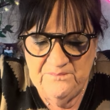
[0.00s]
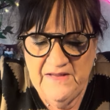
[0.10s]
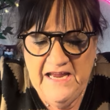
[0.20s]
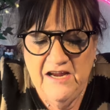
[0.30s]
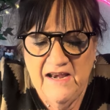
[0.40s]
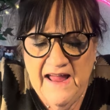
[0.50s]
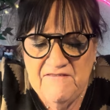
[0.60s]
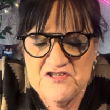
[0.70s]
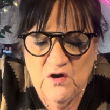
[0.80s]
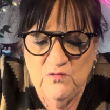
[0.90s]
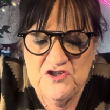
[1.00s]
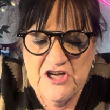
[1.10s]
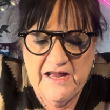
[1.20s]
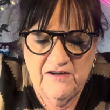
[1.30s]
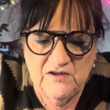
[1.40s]
He could have his own
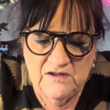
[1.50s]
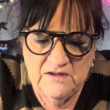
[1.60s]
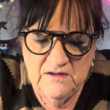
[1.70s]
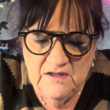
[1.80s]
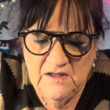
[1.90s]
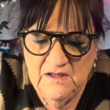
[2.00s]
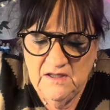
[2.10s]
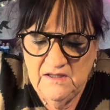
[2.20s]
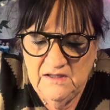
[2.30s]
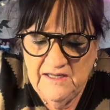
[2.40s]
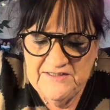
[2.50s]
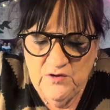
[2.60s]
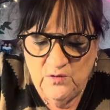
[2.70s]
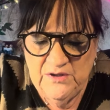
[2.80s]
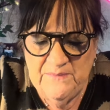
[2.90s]
channel. I
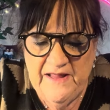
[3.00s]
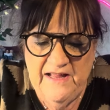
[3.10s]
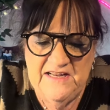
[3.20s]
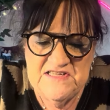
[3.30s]
told him that.